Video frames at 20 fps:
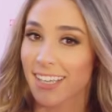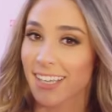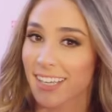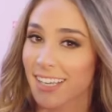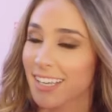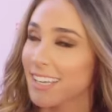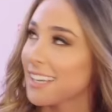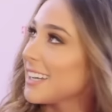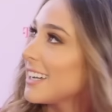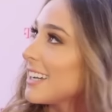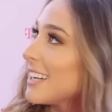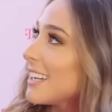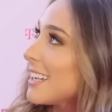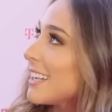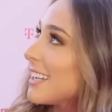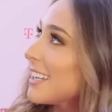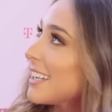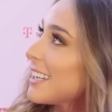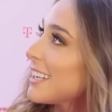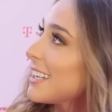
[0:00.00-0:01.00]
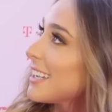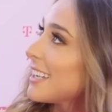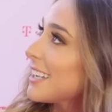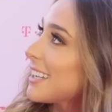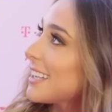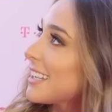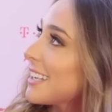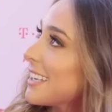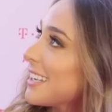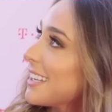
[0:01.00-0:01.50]

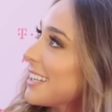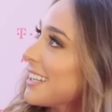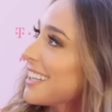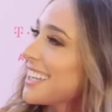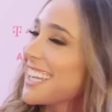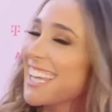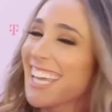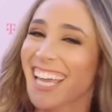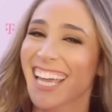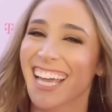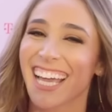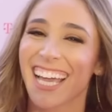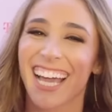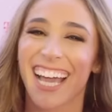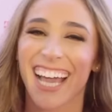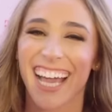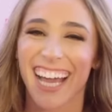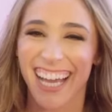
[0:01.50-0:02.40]
No words are spoken by the person on screen.